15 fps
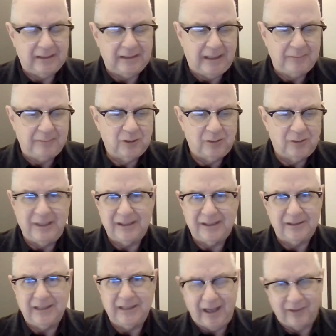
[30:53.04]
I'm going to make a
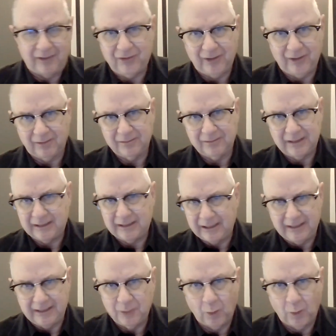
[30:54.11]
guess here. Again,
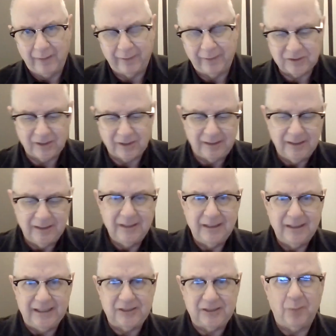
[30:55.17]
I have no evidence of that.
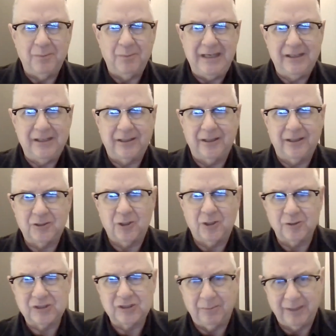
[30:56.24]
It's immediately going to
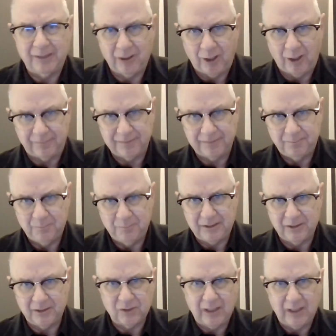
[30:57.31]
turn somebody off
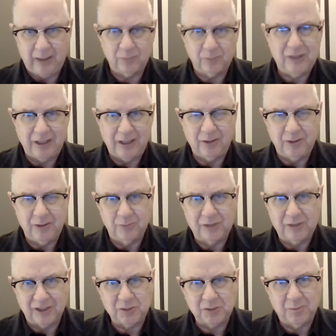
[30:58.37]
because how dare you
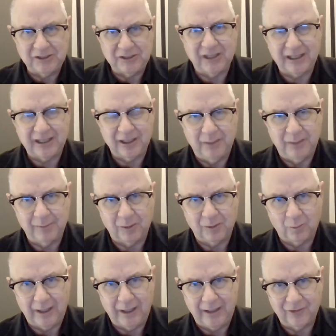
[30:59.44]
touch my Second Amendment
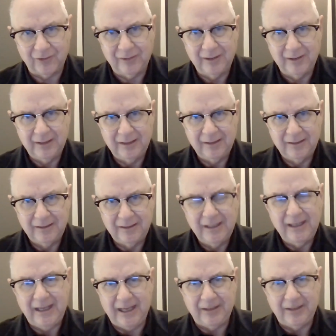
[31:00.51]
rights?
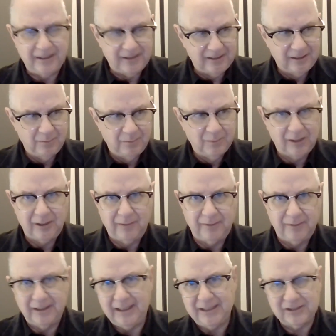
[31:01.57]
And then in the middle of
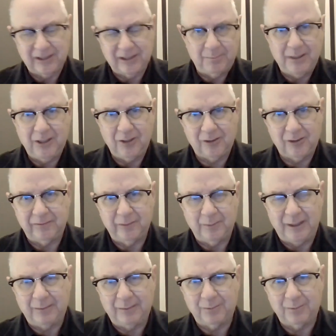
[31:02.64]
it has a paragraph about